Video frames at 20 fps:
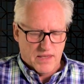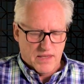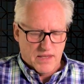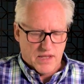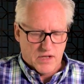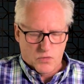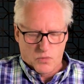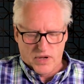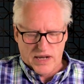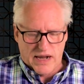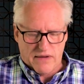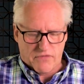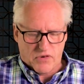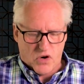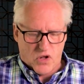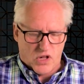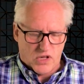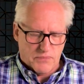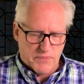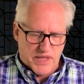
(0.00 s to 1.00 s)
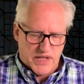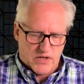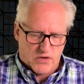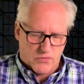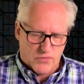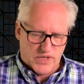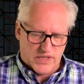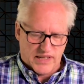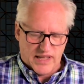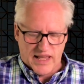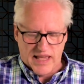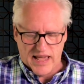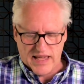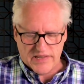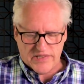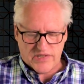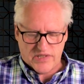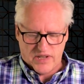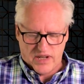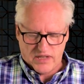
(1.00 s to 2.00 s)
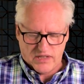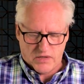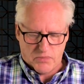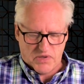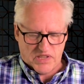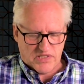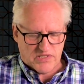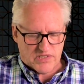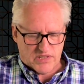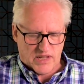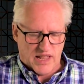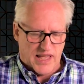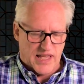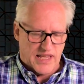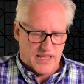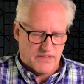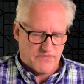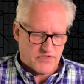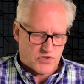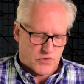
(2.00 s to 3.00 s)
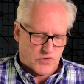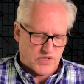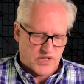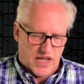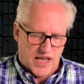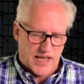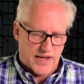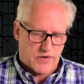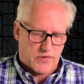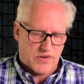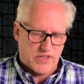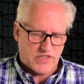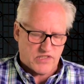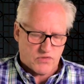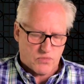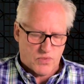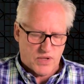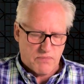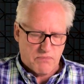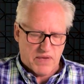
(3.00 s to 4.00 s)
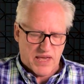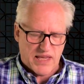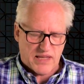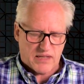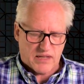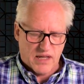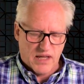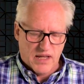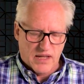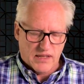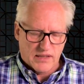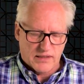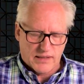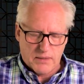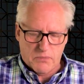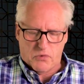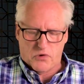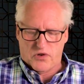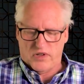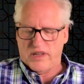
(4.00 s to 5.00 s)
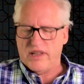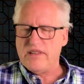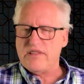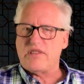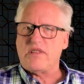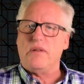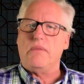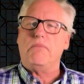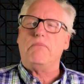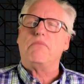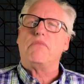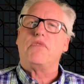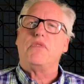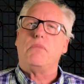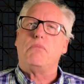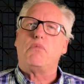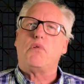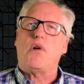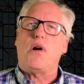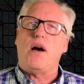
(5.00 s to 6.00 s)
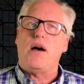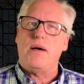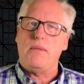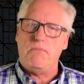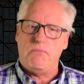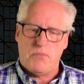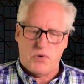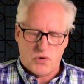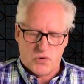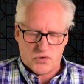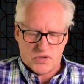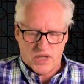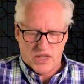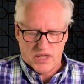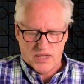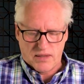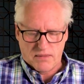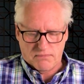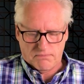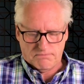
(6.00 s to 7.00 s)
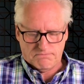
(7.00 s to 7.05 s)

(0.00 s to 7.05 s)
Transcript: And whenever all men are really hastening to be slaves or tyrants, we make liberalism the prime bogey.